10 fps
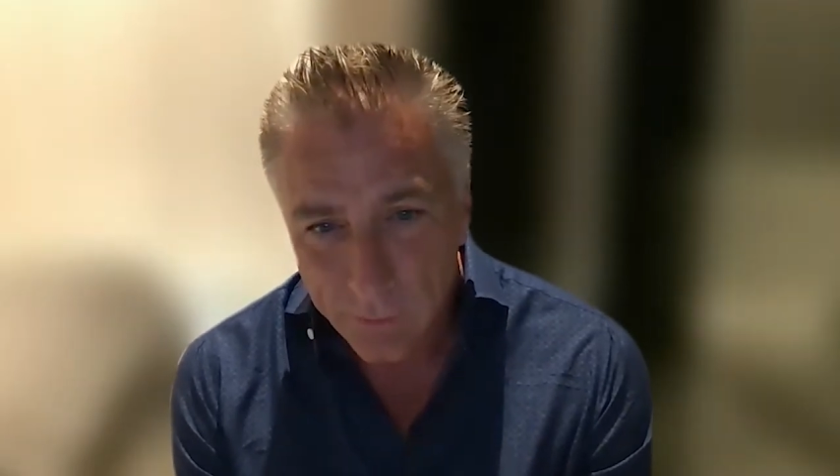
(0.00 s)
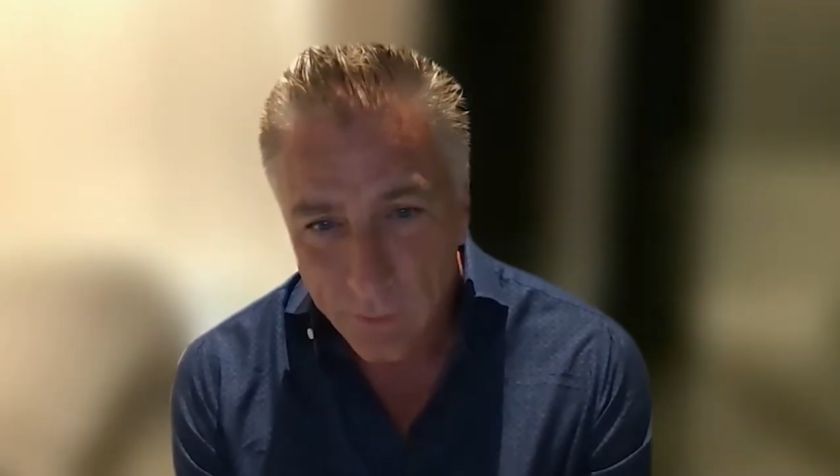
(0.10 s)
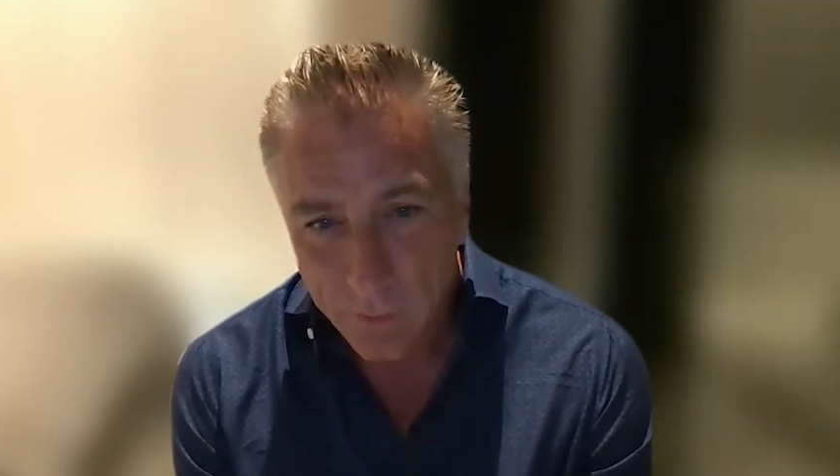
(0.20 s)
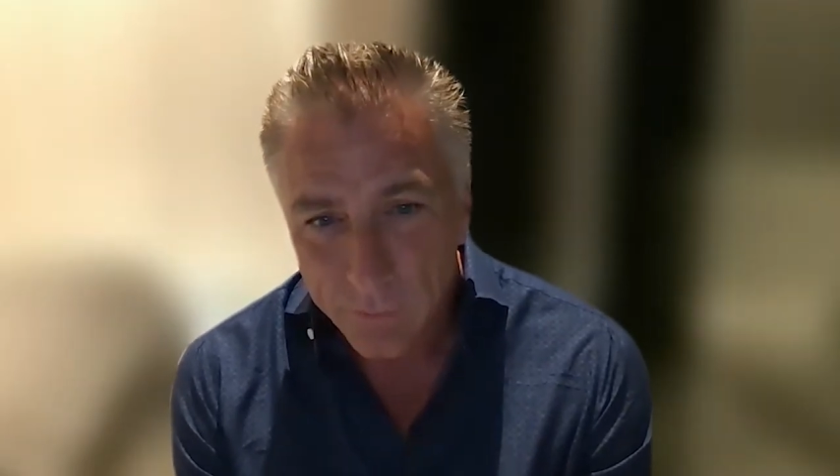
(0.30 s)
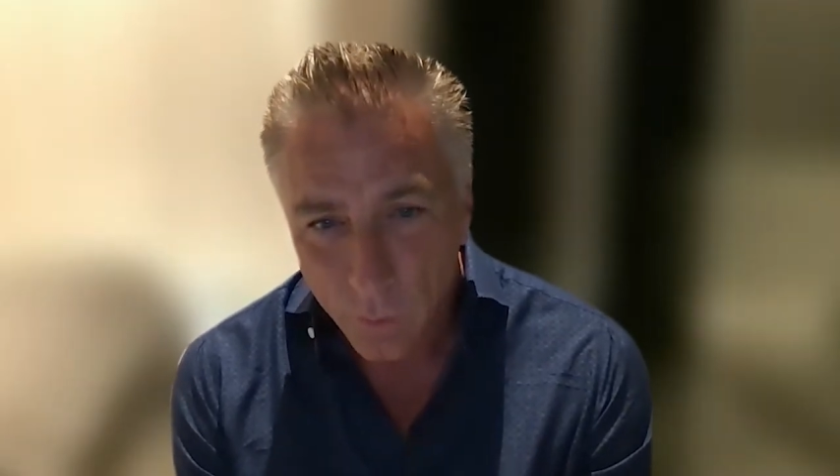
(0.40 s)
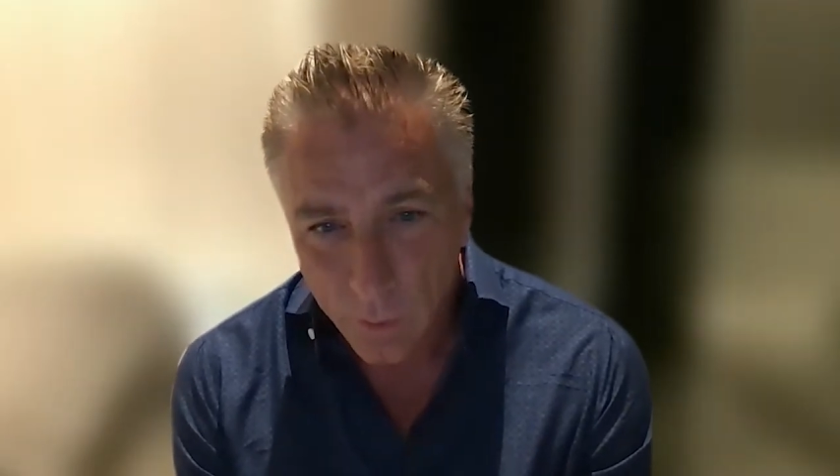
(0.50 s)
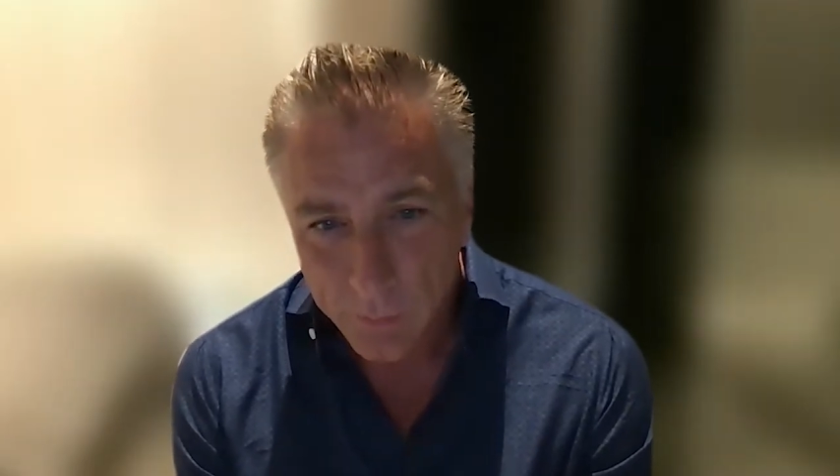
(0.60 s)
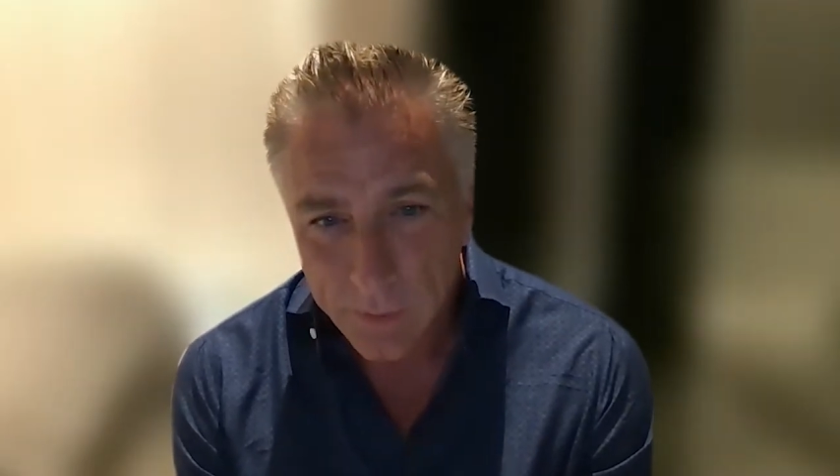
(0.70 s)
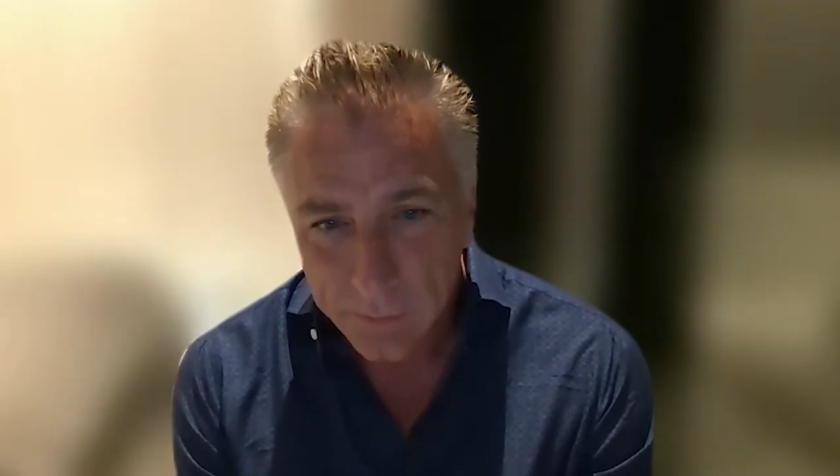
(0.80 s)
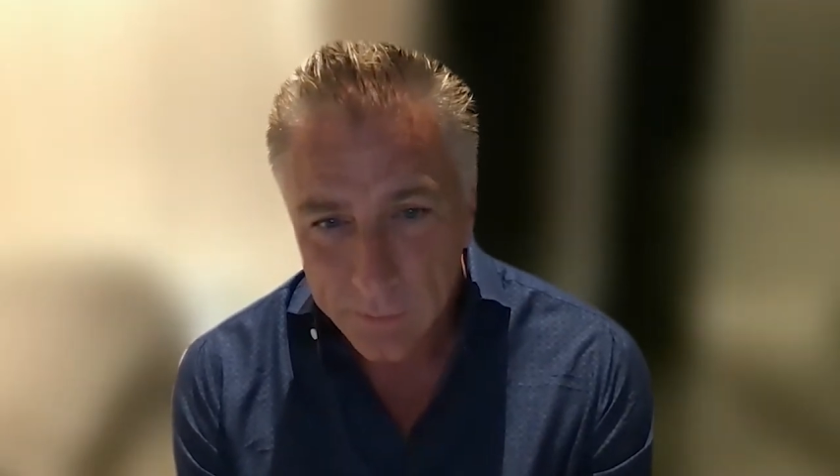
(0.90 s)
or our four
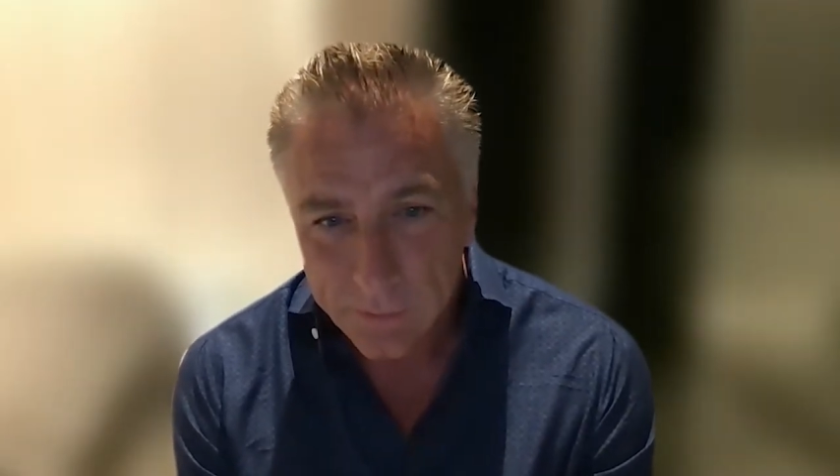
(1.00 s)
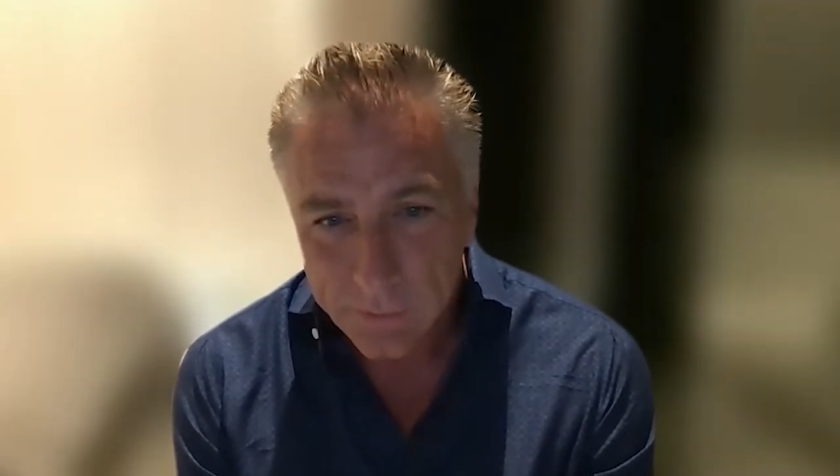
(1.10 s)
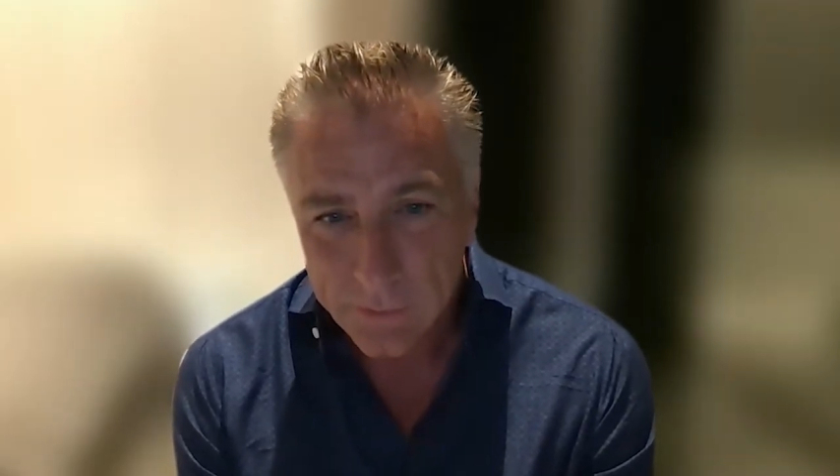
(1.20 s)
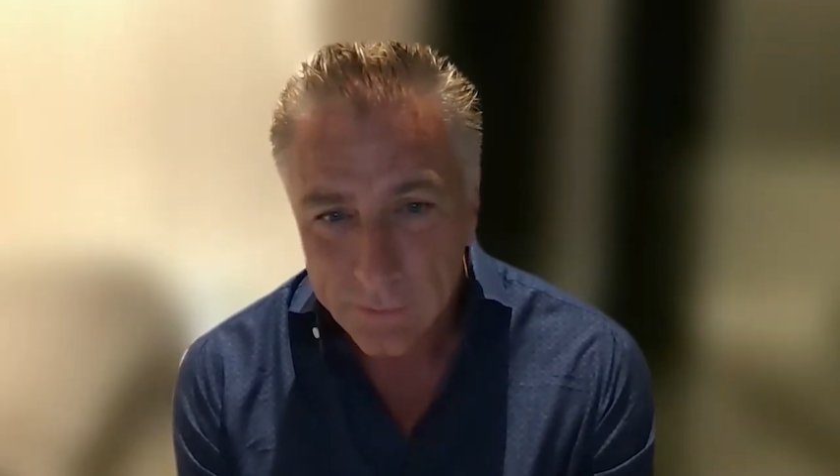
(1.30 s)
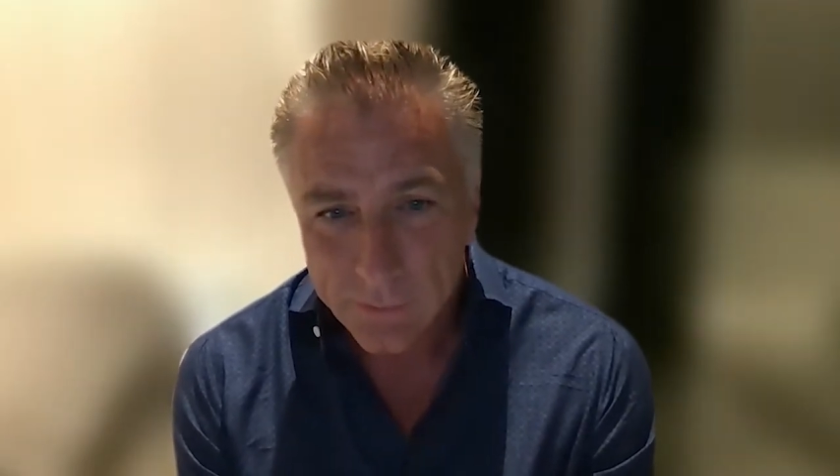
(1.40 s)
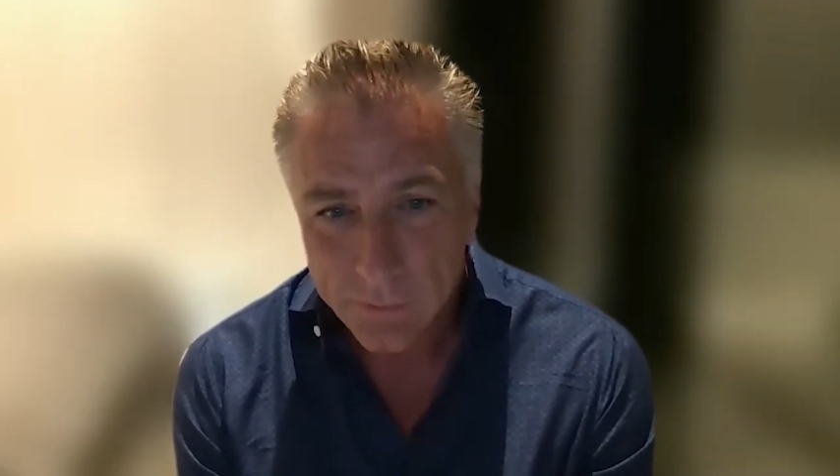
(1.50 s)
big businesses,